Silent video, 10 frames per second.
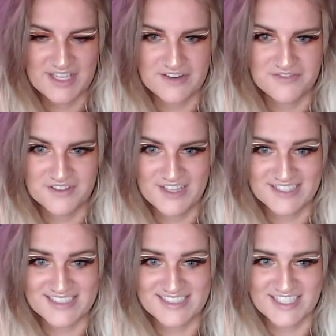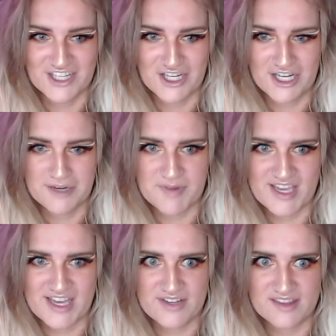Careful not to, like, hurt
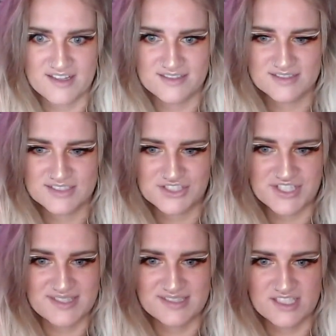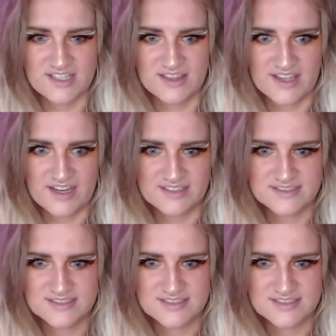Meowy, though. She's still in there.